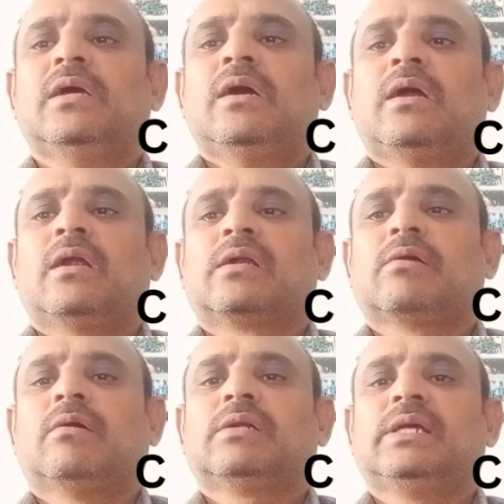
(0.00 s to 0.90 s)
and
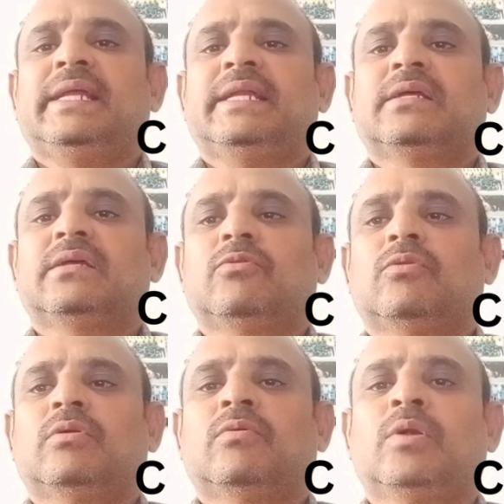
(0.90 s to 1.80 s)
concrete
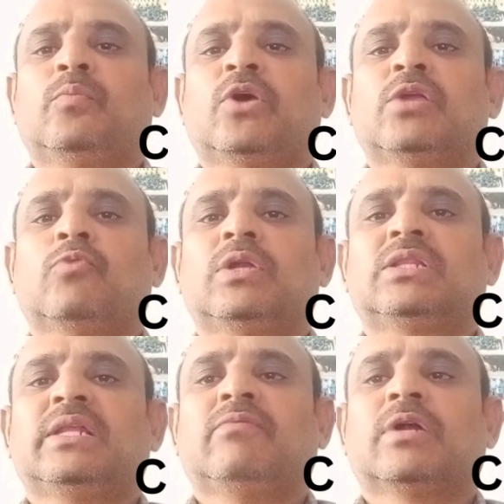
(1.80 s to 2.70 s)

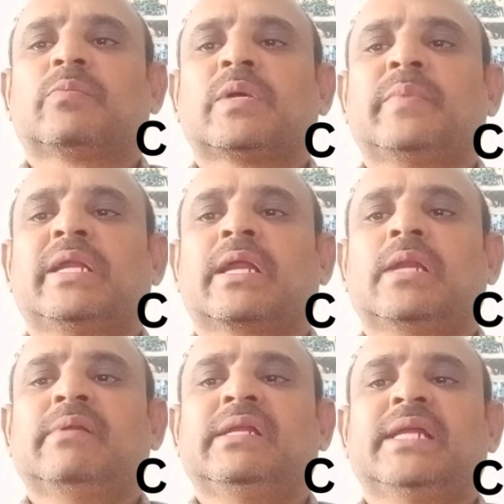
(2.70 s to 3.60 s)
1.13 watt per meter
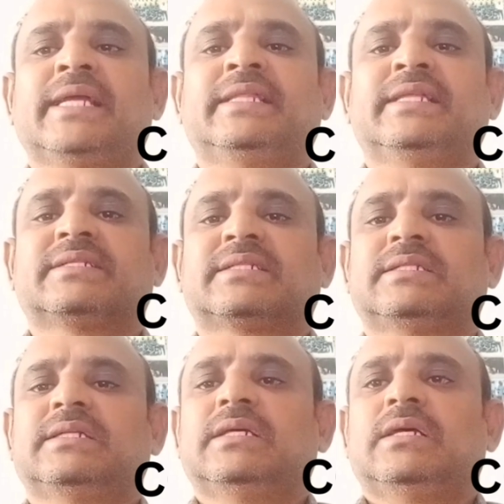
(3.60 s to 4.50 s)
Kelvin. Like this,
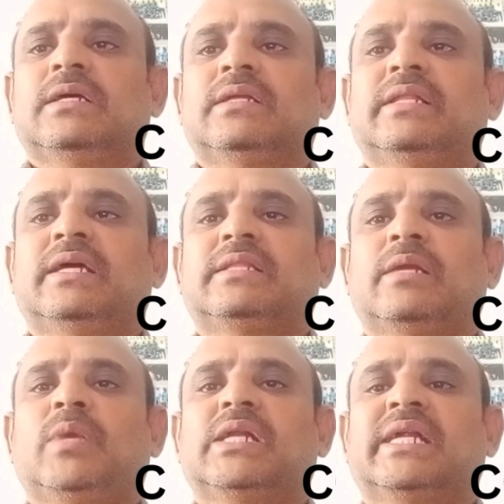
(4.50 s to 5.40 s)
the
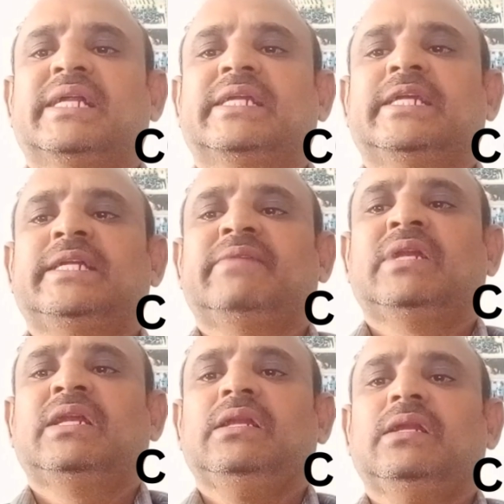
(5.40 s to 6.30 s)
thermal conductivity will
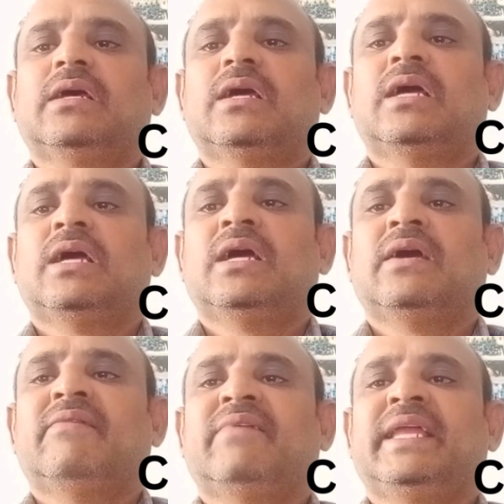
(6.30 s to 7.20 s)

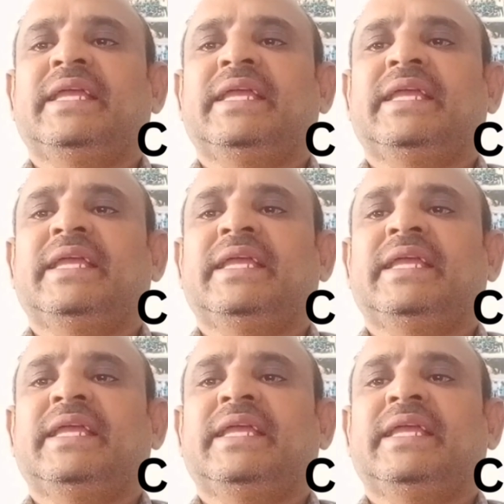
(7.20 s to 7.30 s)
vary.